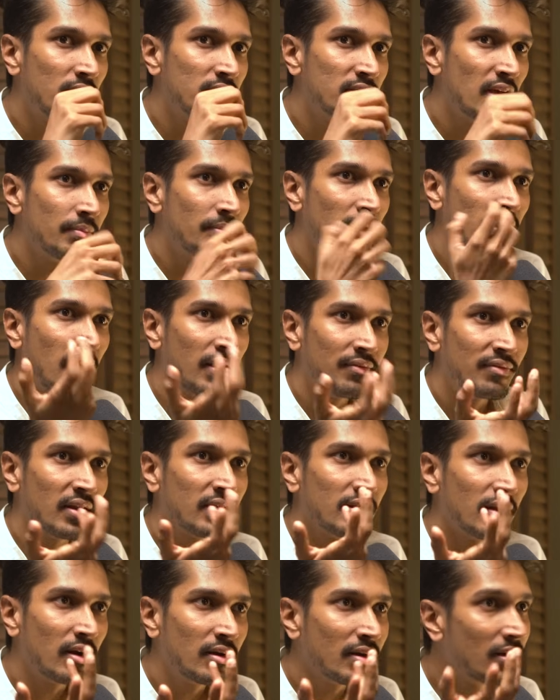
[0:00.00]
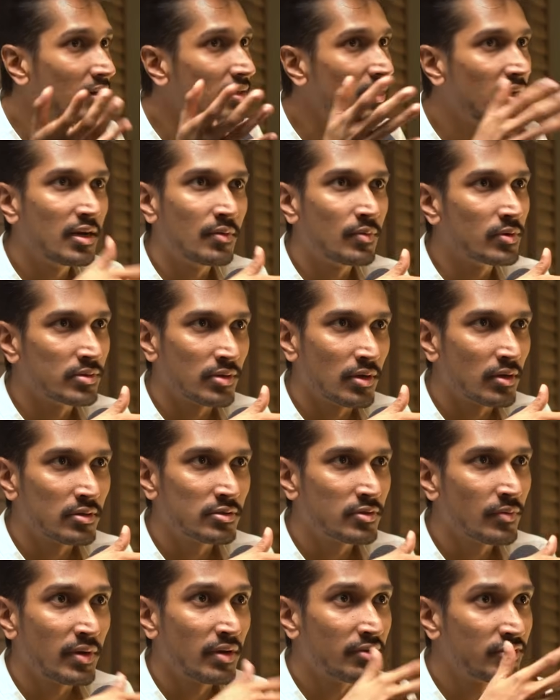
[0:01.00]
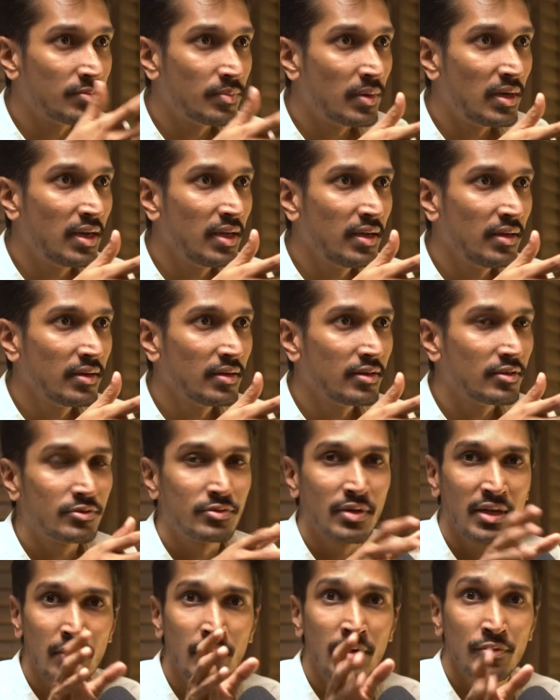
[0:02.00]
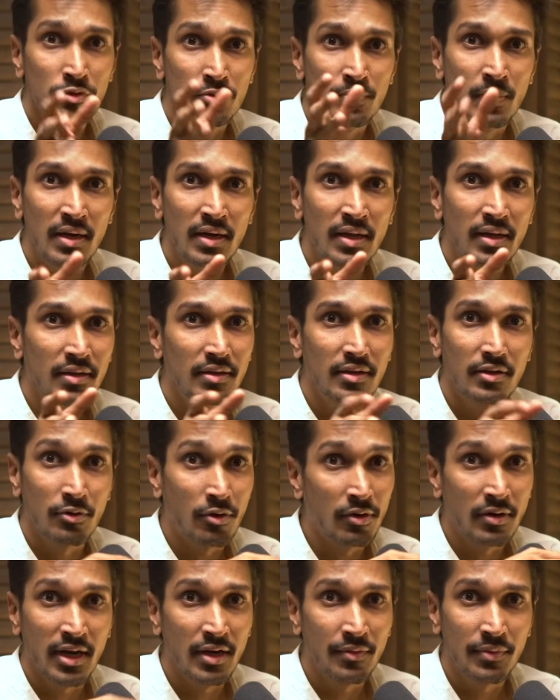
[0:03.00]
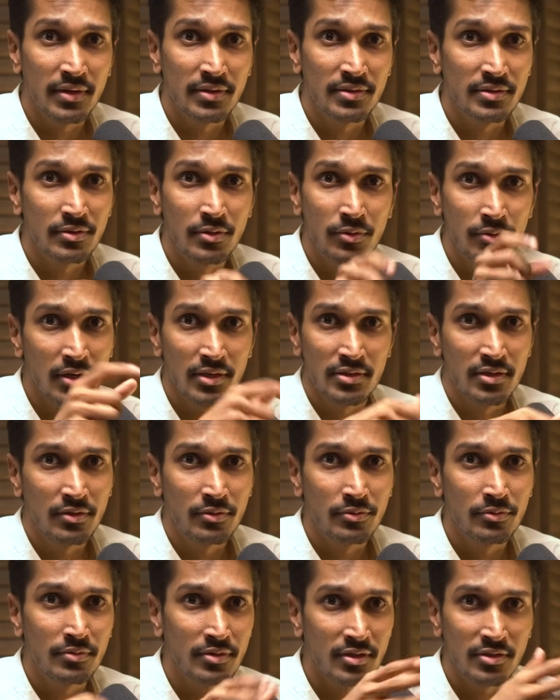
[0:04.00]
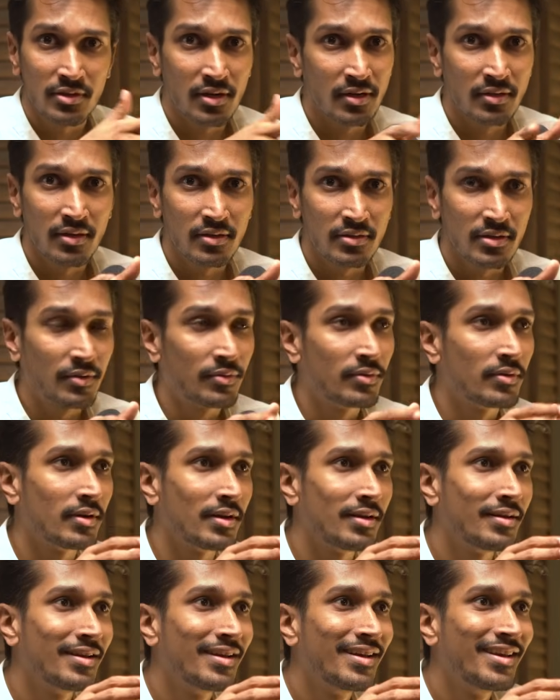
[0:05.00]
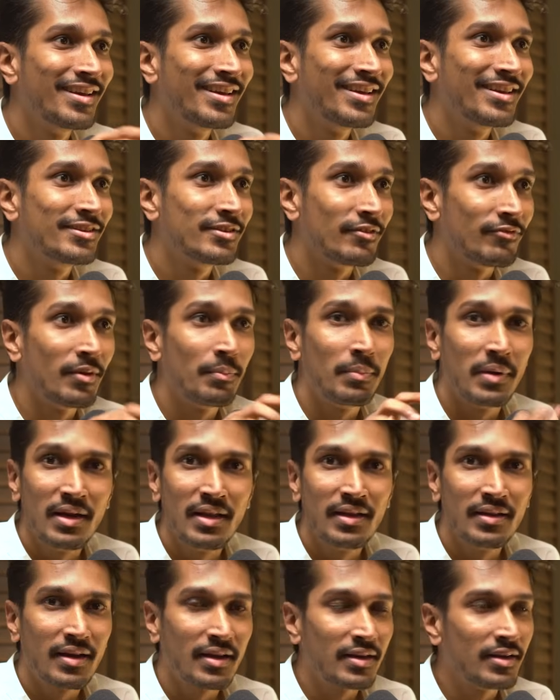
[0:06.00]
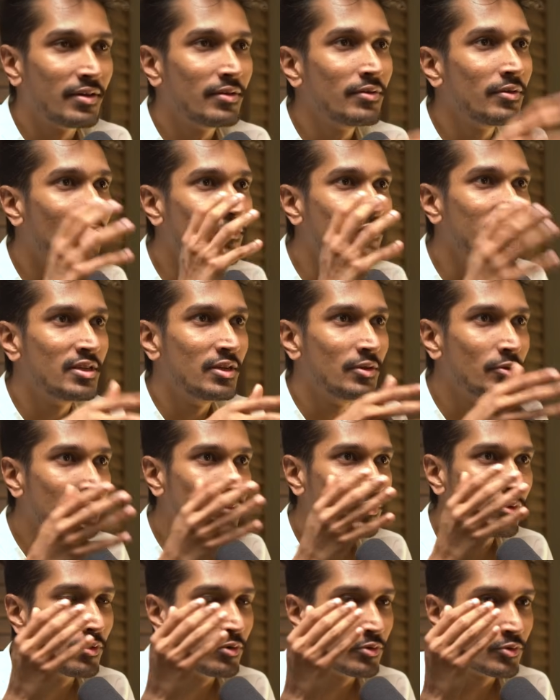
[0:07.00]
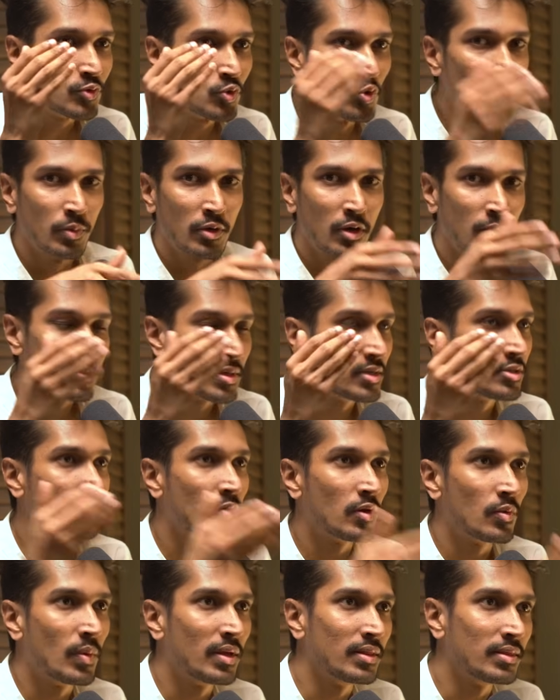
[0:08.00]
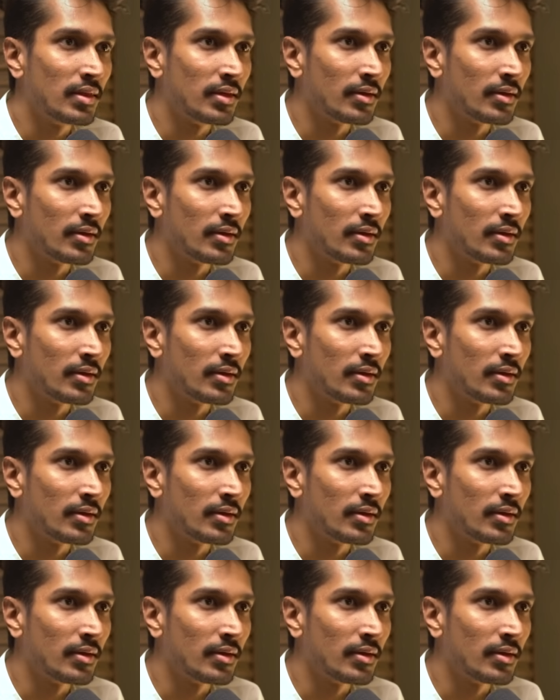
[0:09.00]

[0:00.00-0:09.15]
designed my life like that. Earlier it was not. So when I was building, so anyone who's building, wrong advice. Don't listen to, just cut this out, right? So if you're building right now, obviously you go super obsessed over one